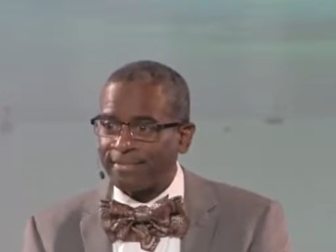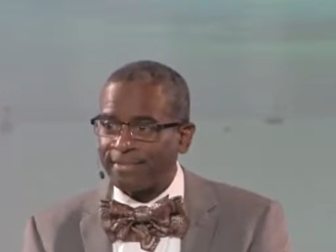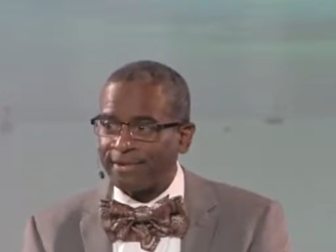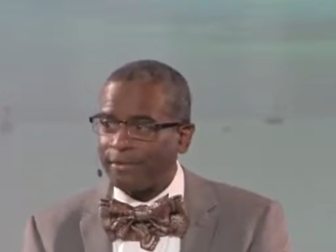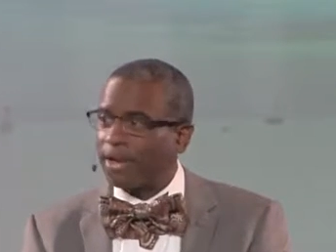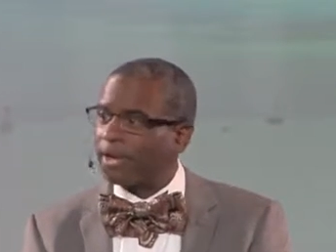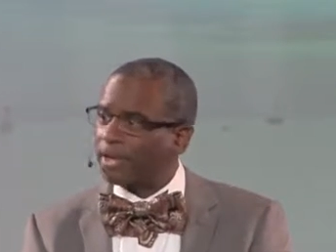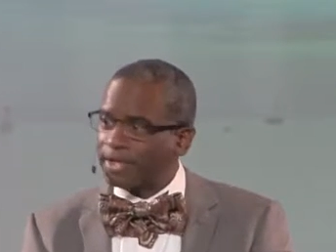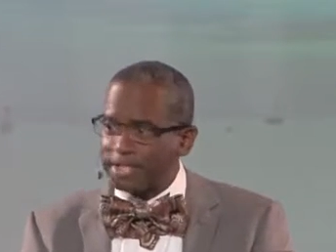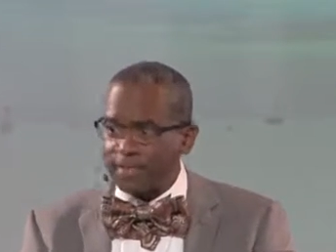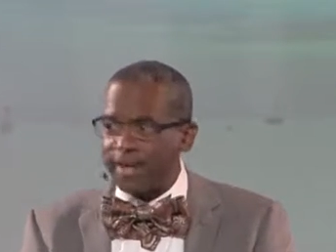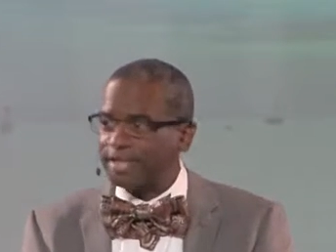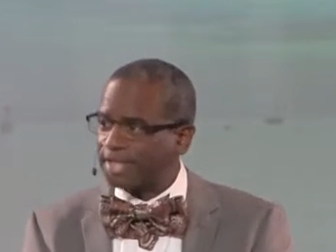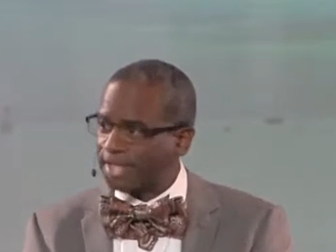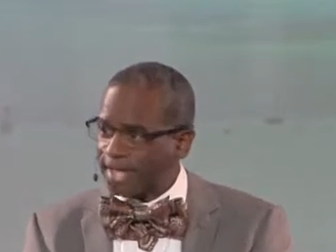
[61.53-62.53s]
Come on, look at
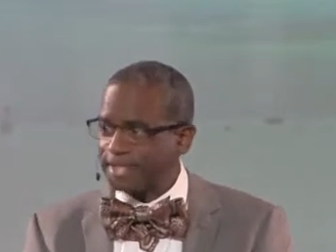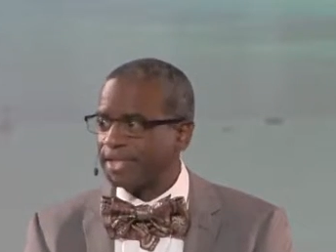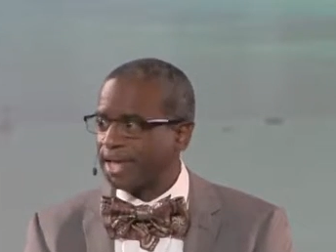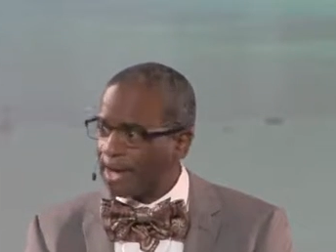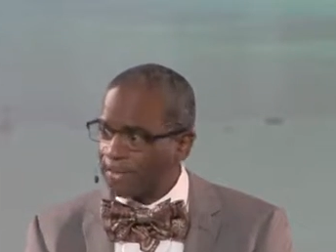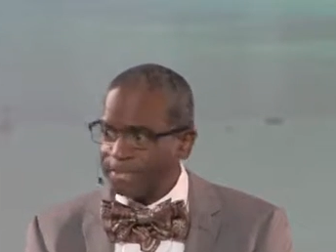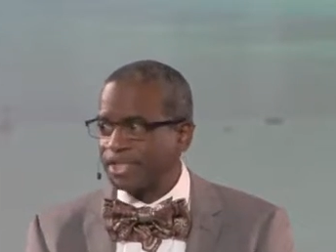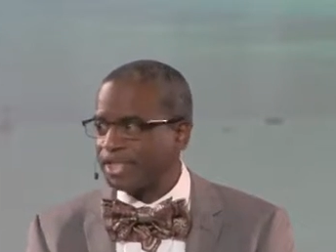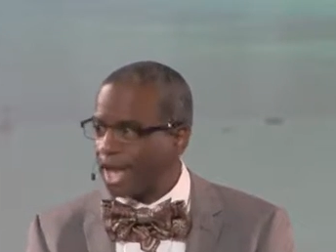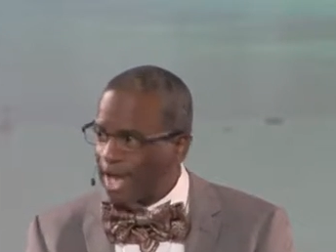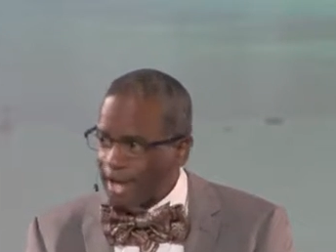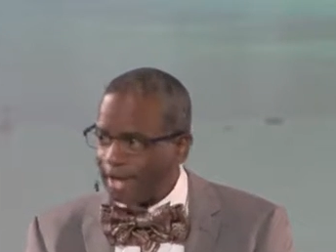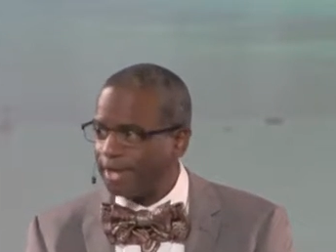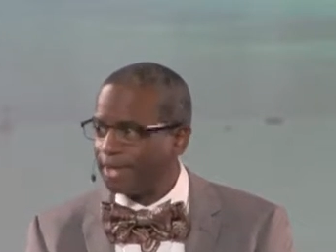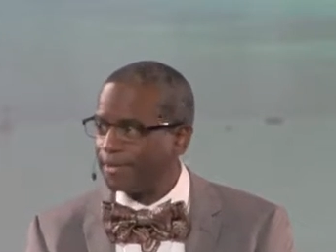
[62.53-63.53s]
somebody and say, it's time to
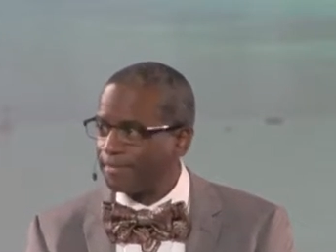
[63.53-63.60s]
shine.